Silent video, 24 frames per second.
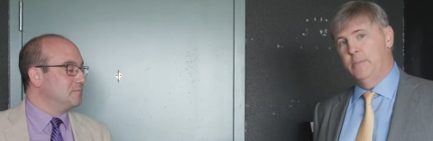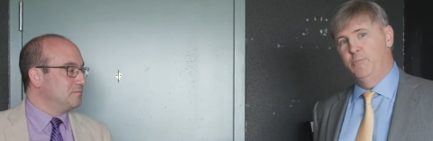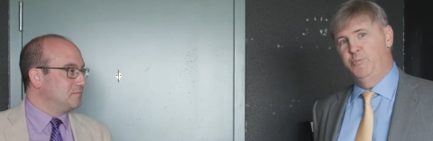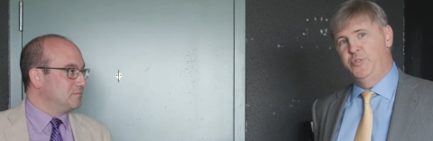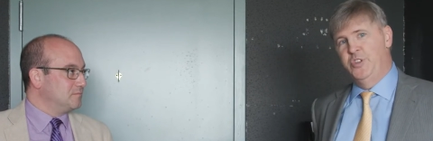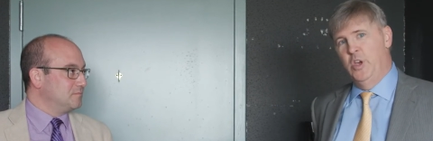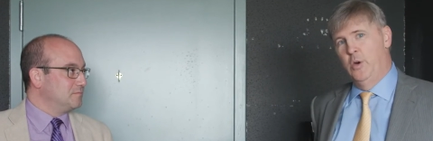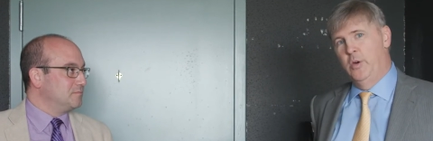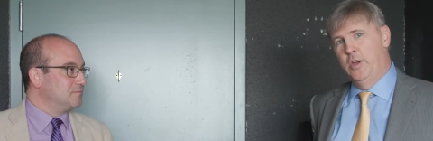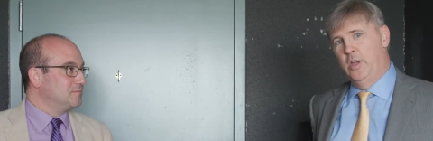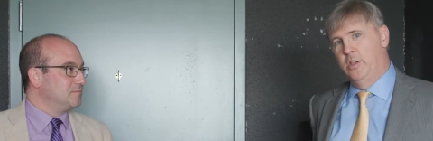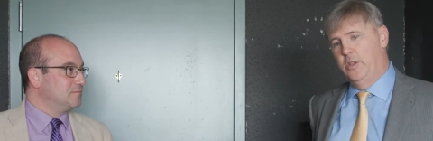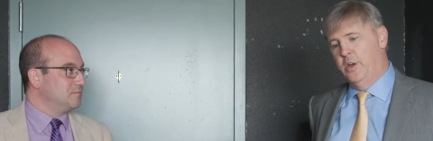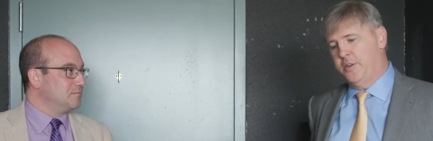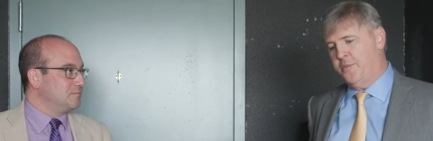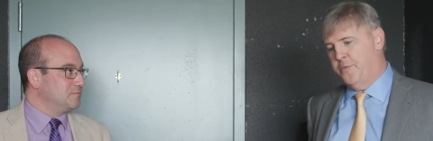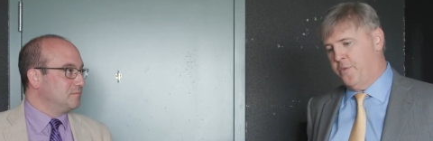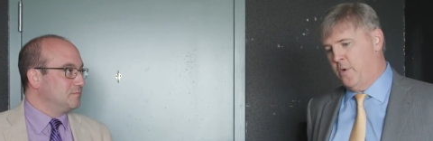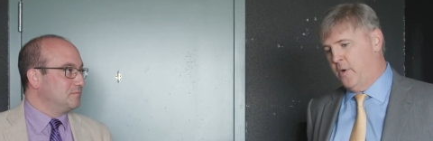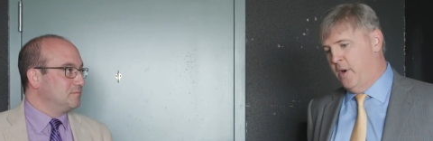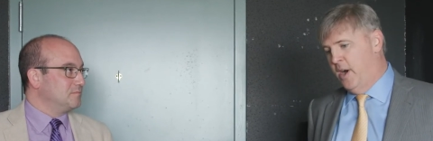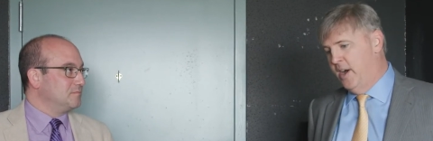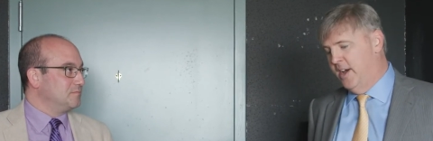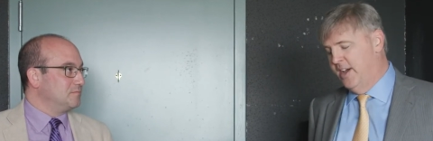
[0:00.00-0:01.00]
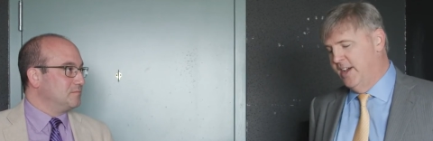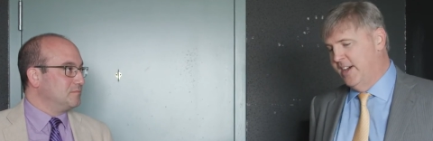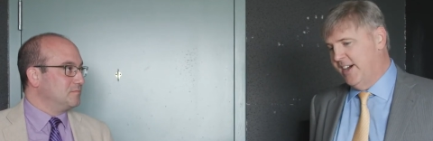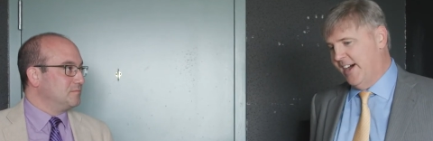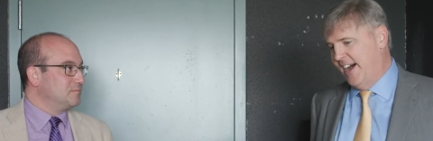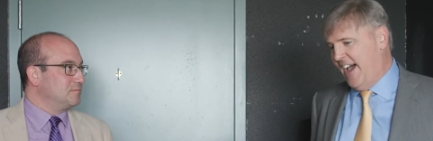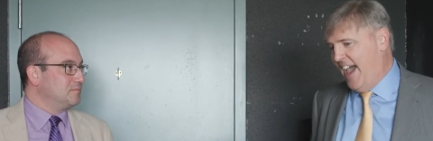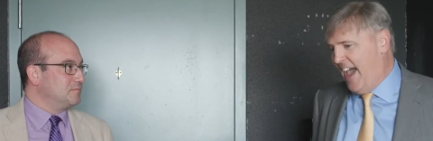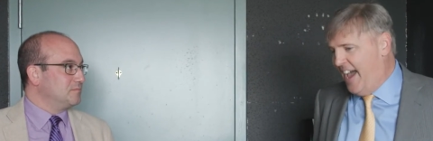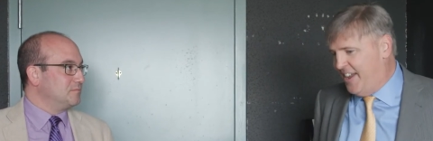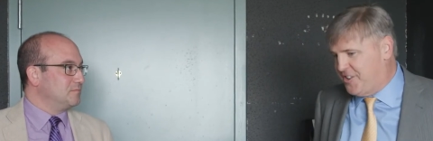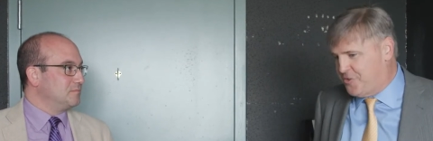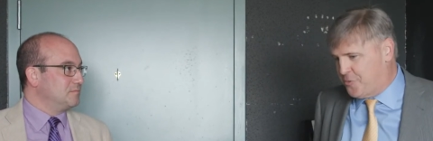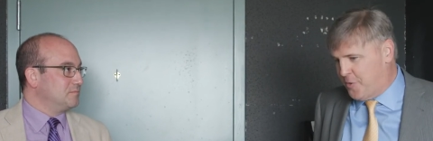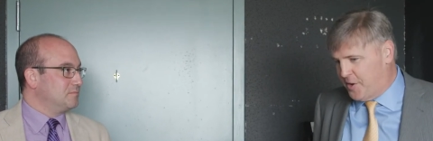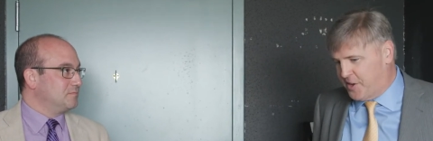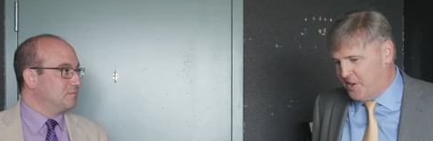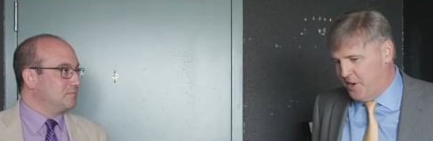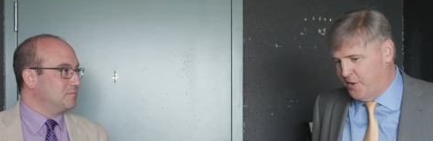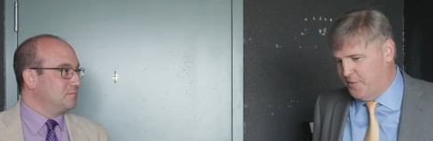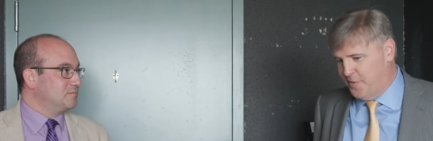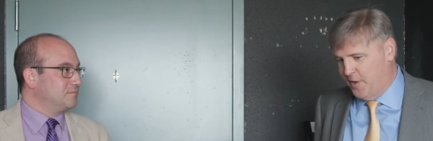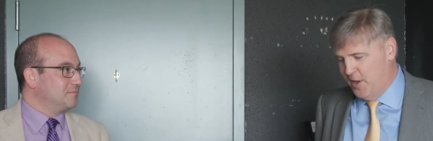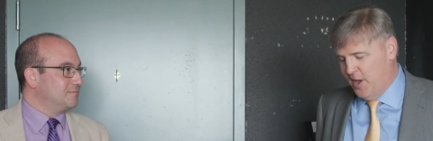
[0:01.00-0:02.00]
Speaker 1: So he'll look for a, a hat trick
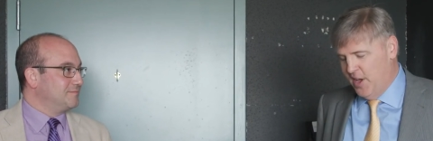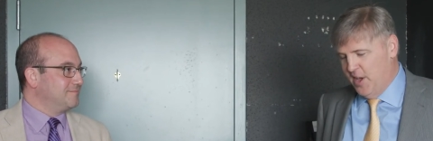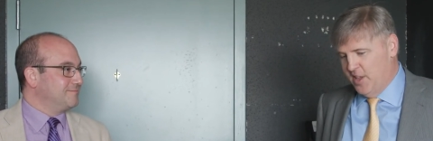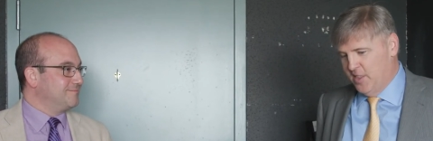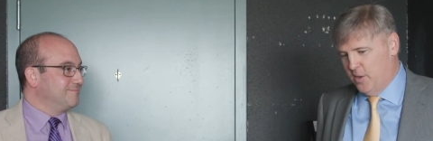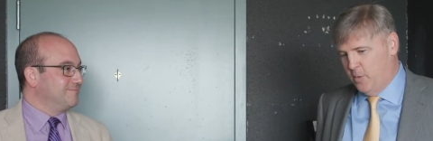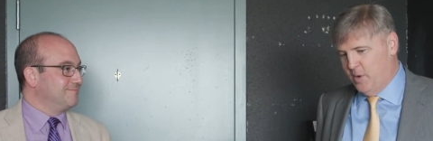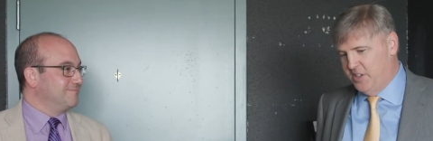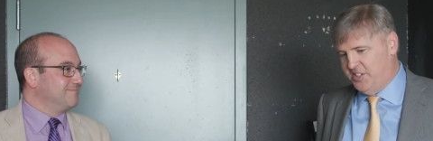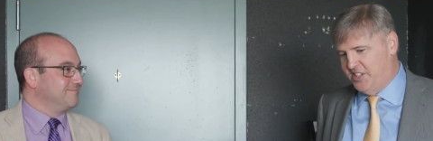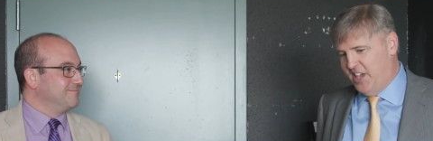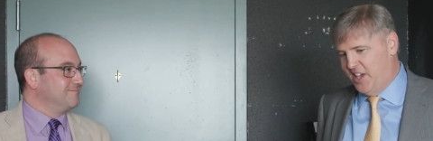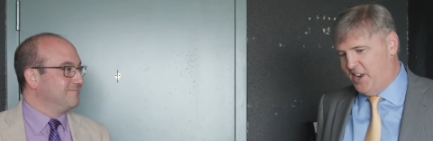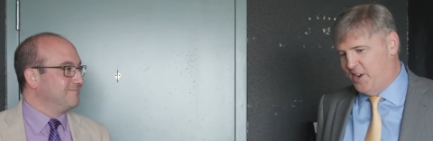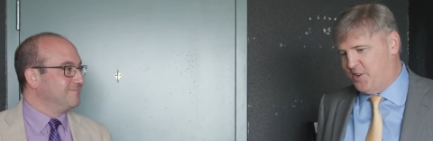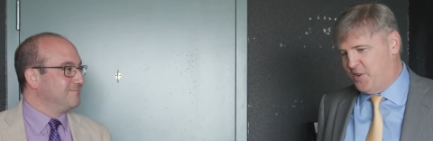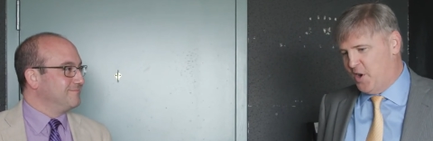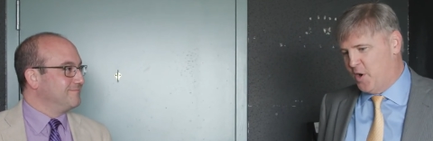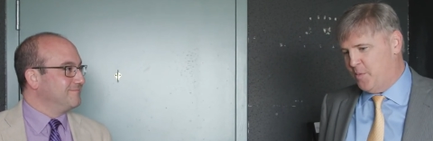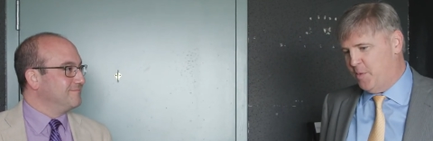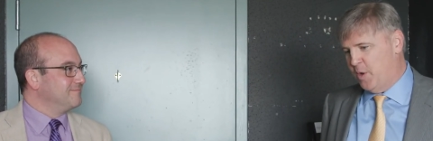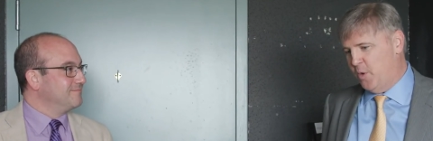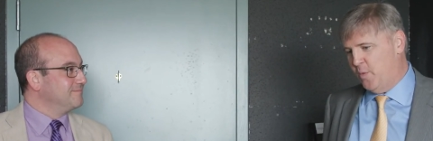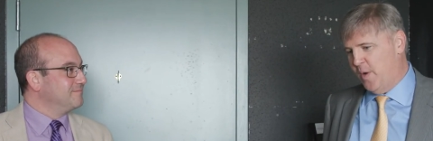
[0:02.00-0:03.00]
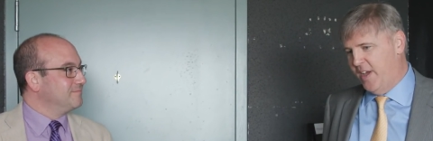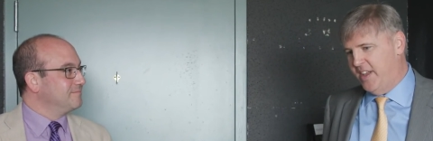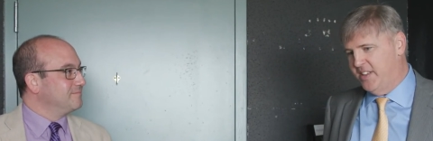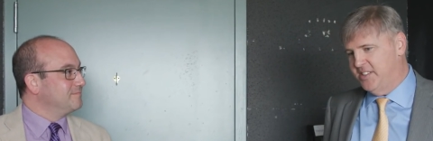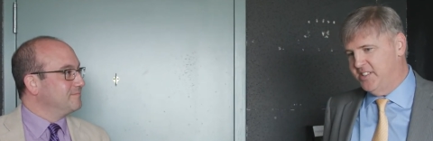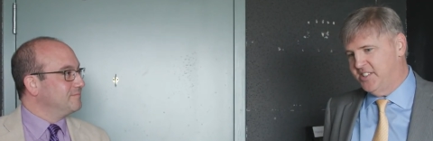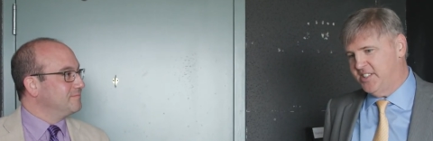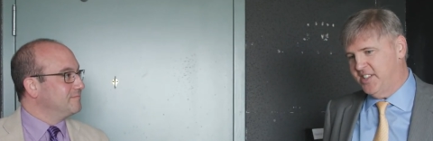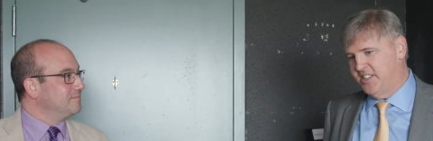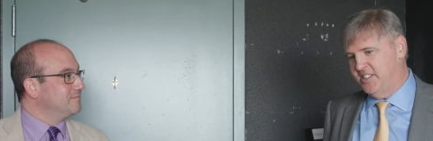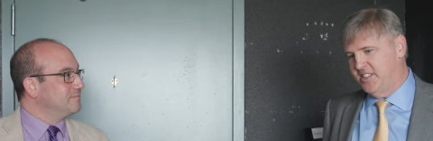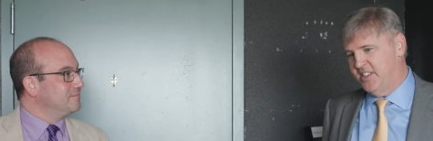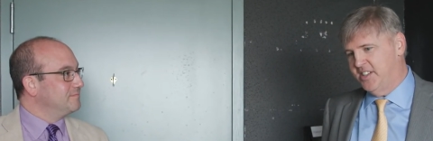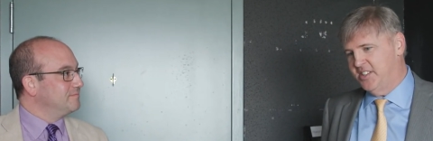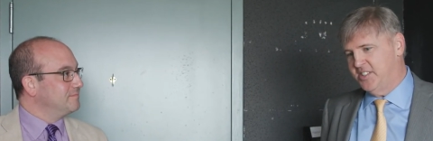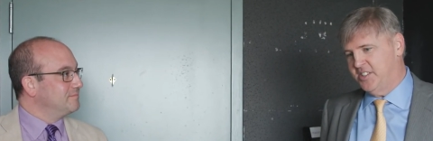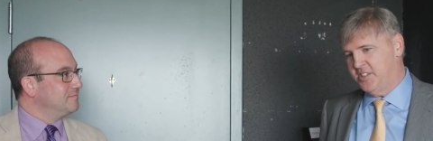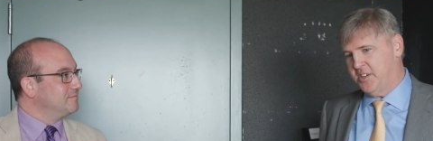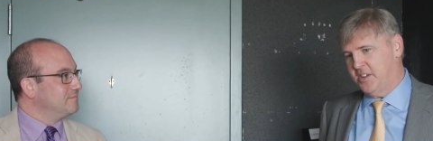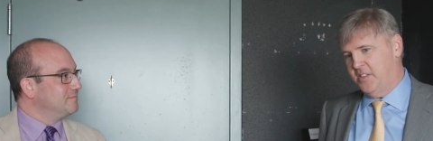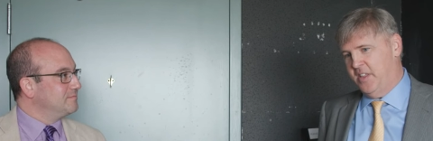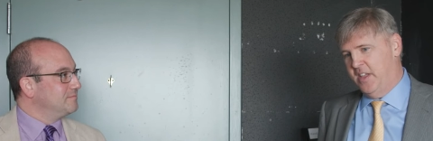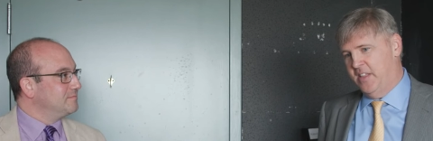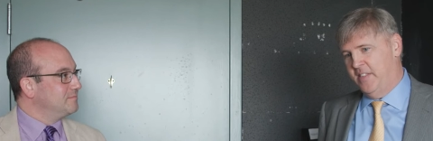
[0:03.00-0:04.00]
of Louisiana Derby wins, and uh,
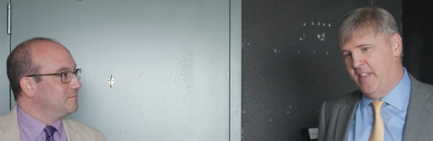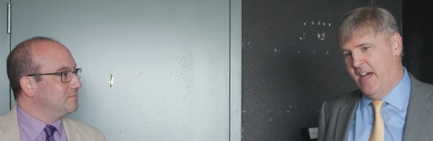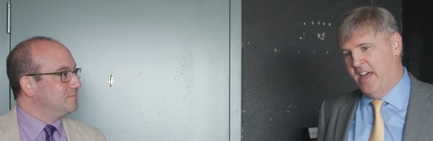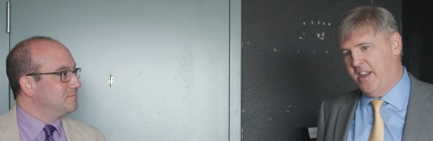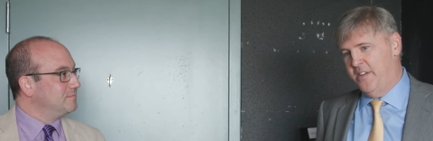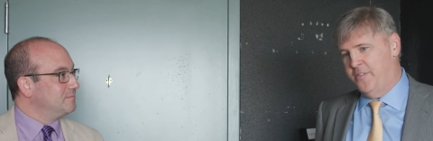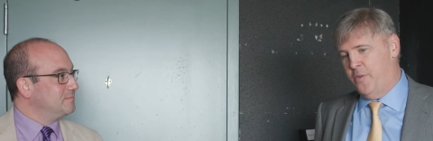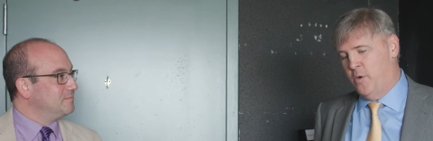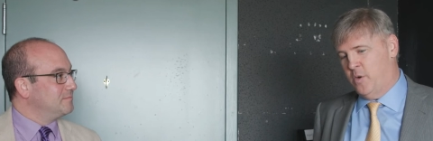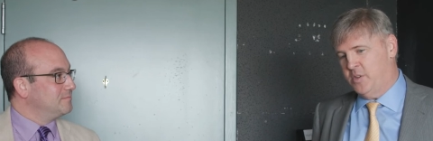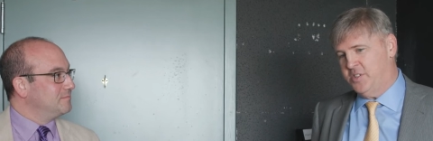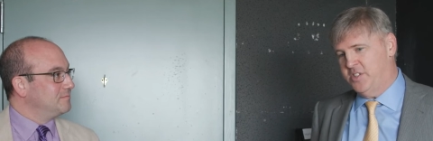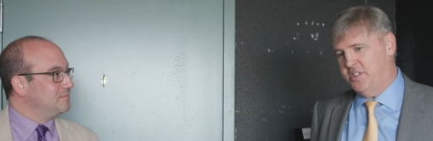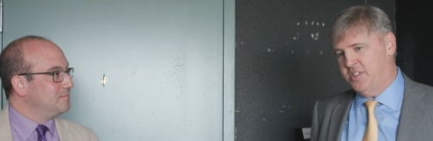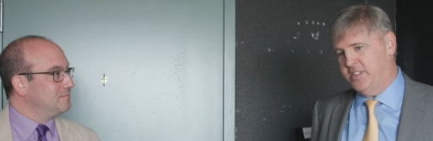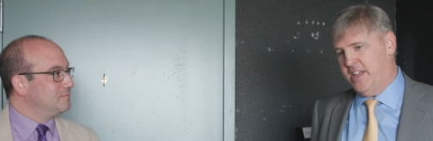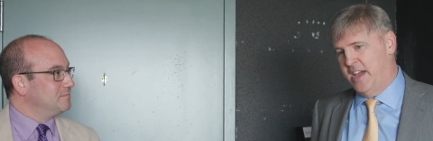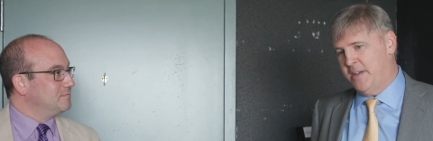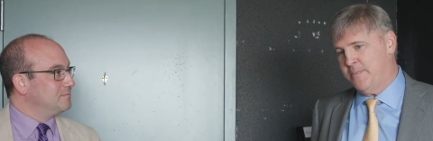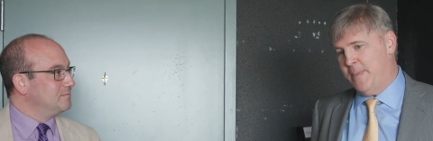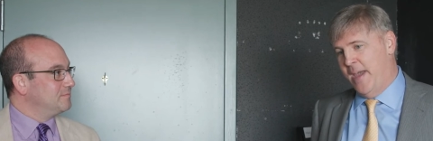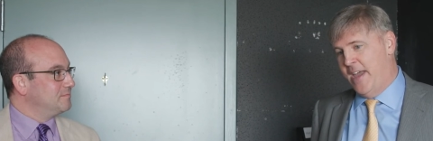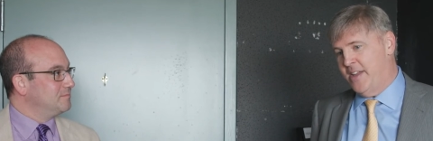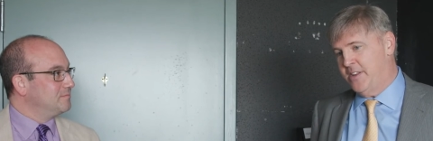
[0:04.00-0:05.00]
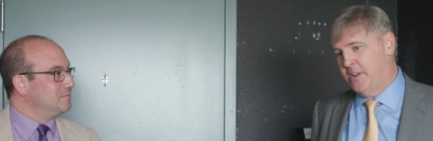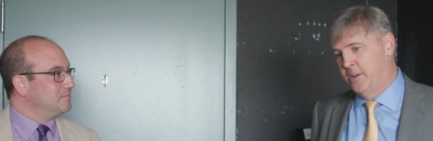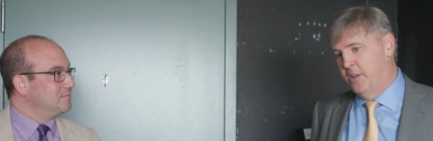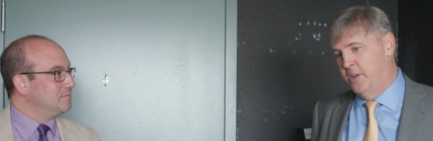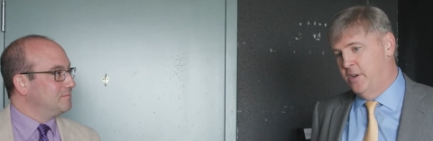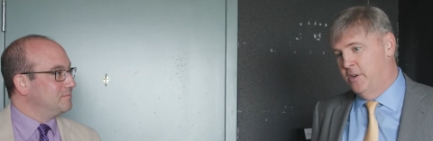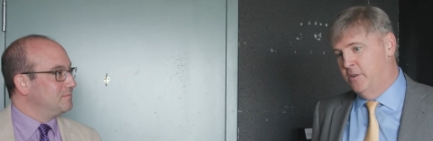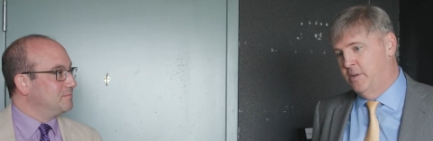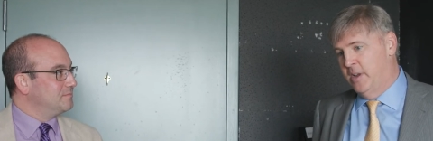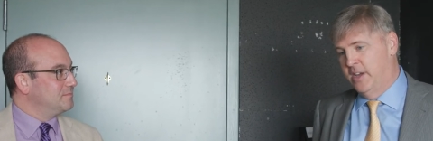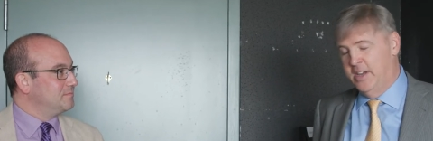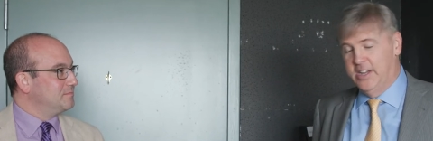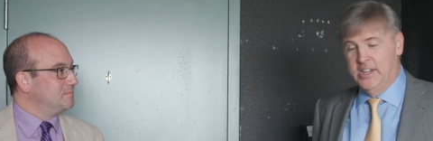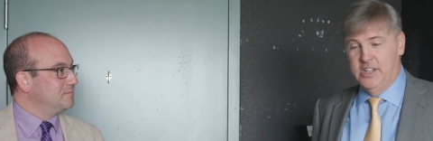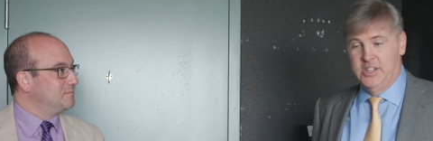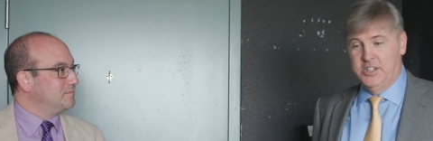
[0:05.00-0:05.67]
certainly a lot of horses like Mandaloun,